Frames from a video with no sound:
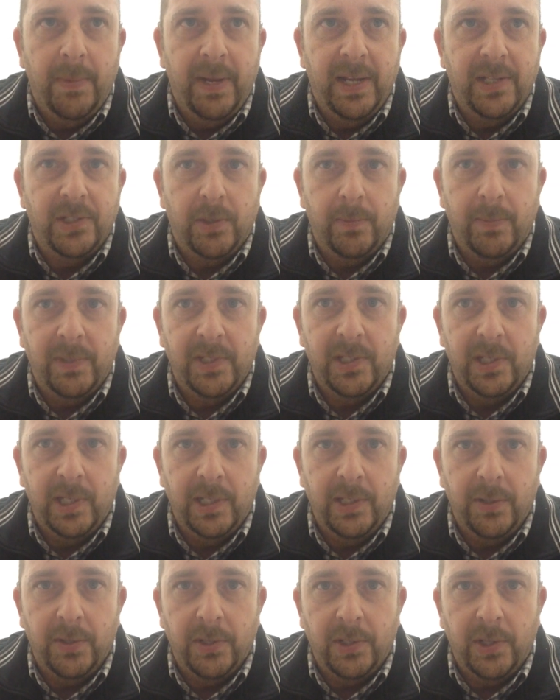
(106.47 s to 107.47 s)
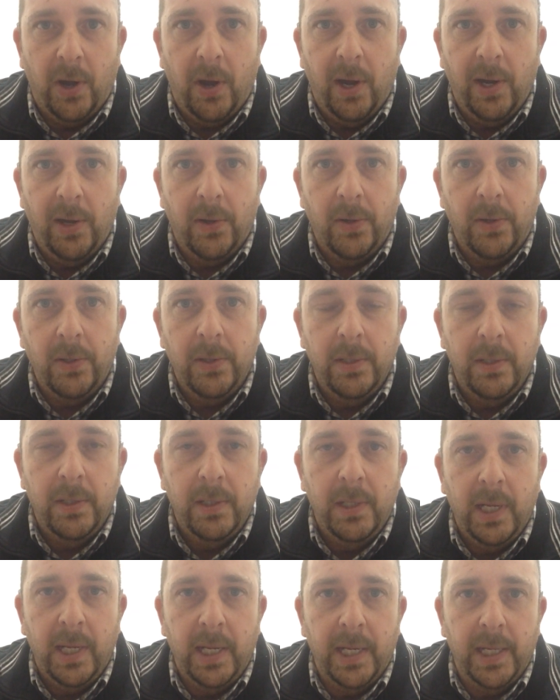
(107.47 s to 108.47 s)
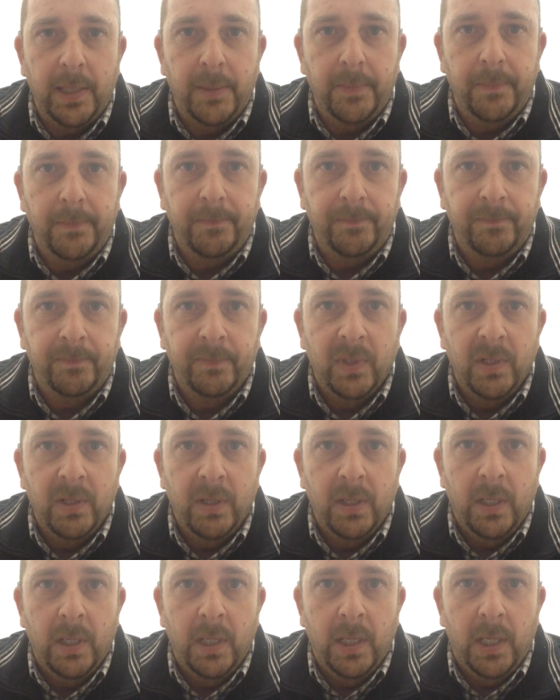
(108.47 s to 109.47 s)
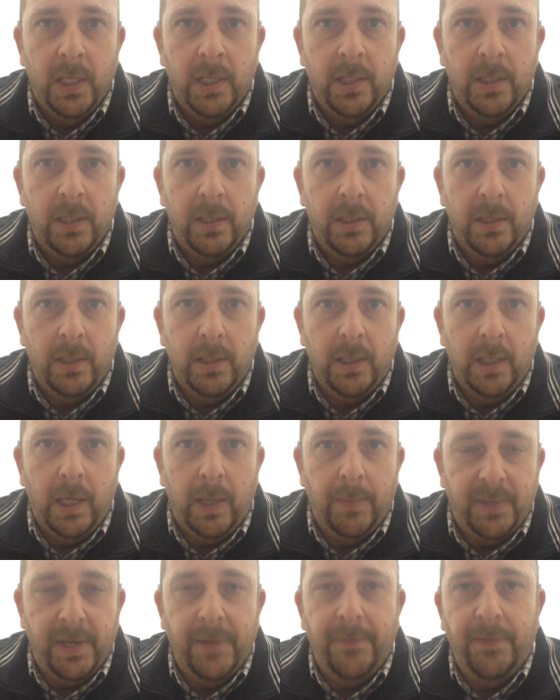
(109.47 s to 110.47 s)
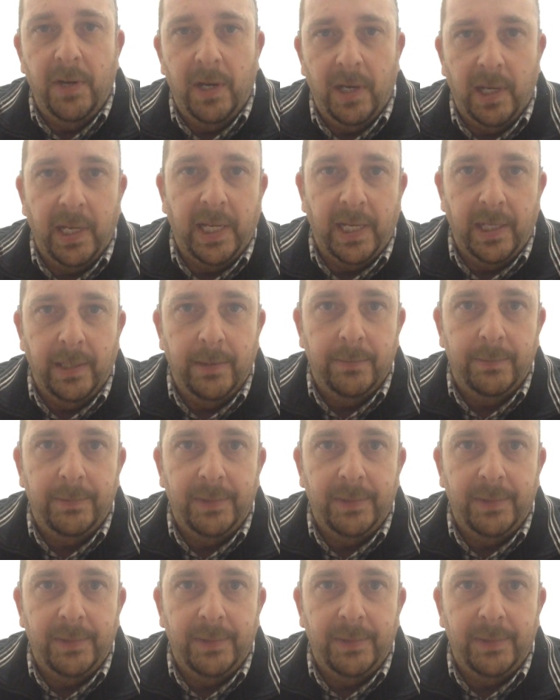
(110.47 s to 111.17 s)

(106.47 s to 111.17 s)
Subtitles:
as I'm listening to the dialogue, I'm definitely,